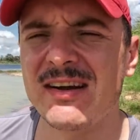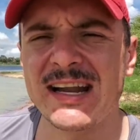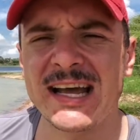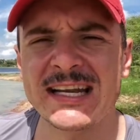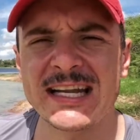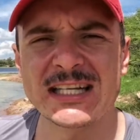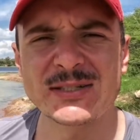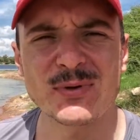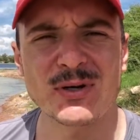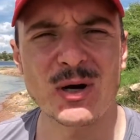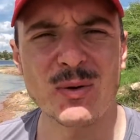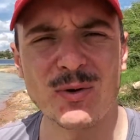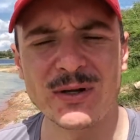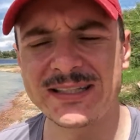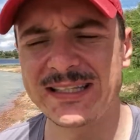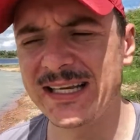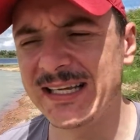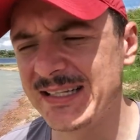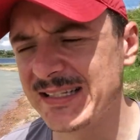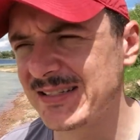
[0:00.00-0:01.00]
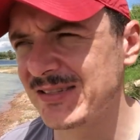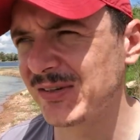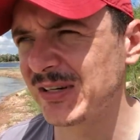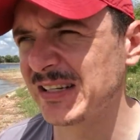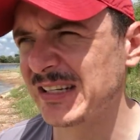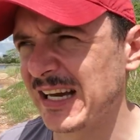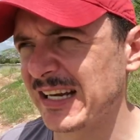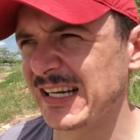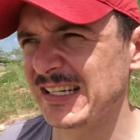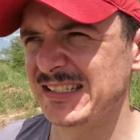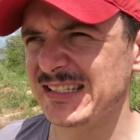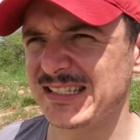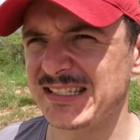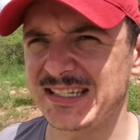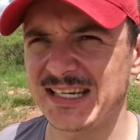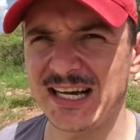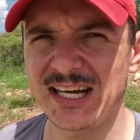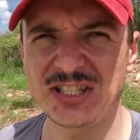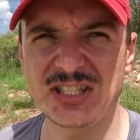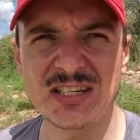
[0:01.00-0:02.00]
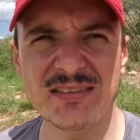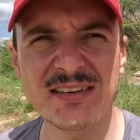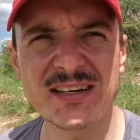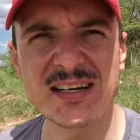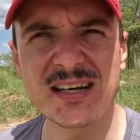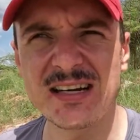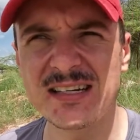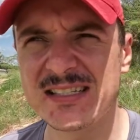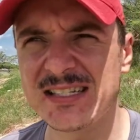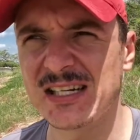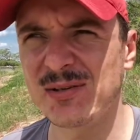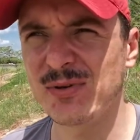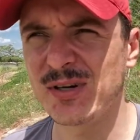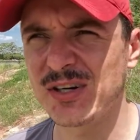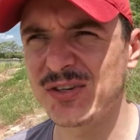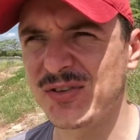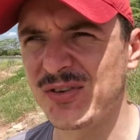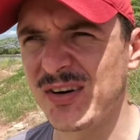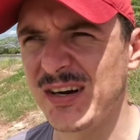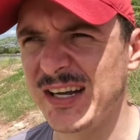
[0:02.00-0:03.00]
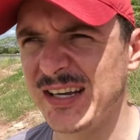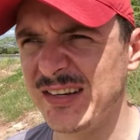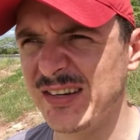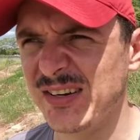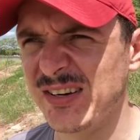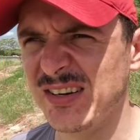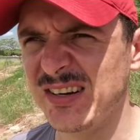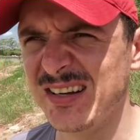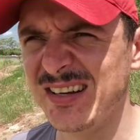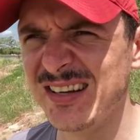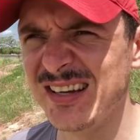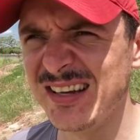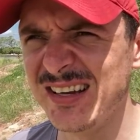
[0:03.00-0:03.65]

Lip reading: And that's what I want these sort of, I guess, discussion videos that I want to try and do,